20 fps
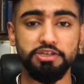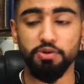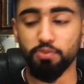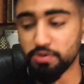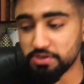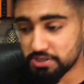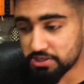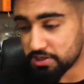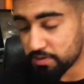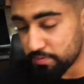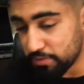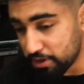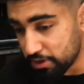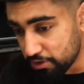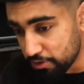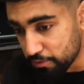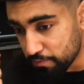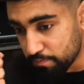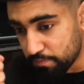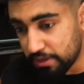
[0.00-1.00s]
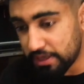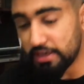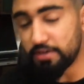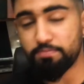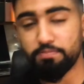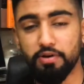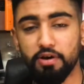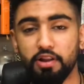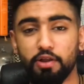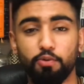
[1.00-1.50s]
I wanted to meet new
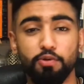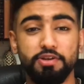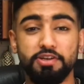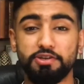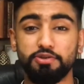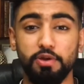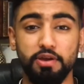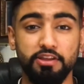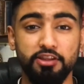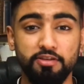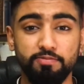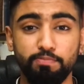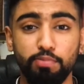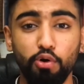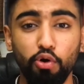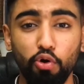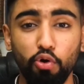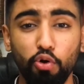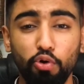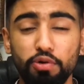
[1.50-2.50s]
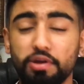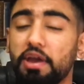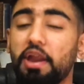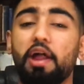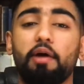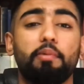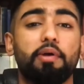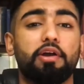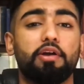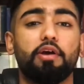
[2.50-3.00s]
people, I wanted to explore, get
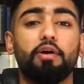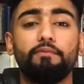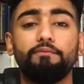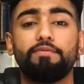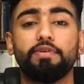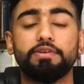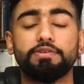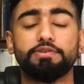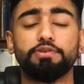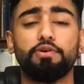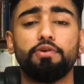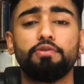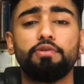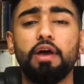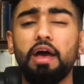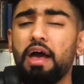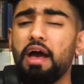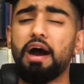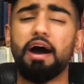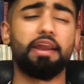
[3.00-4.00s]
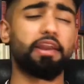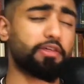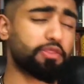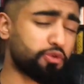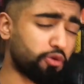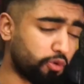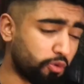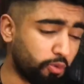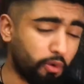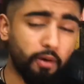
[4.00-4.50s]
out of my comfort zone, and I
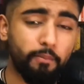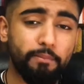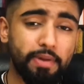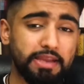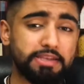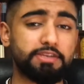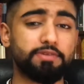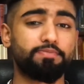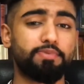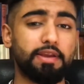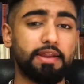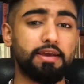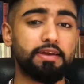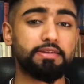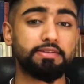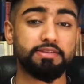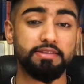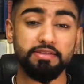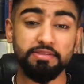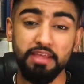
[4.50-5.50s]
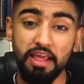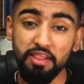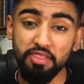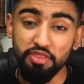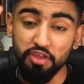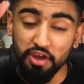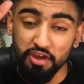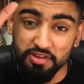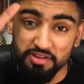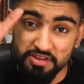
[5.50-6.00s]
thought, what better place than
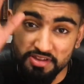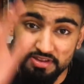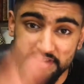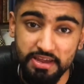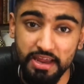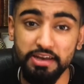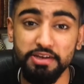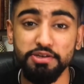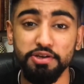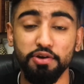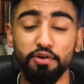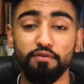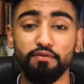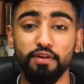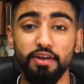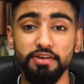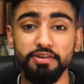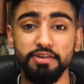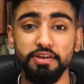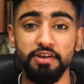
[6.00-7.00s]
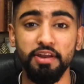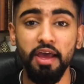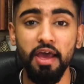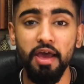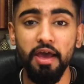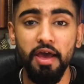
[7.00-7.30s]
the centre of London?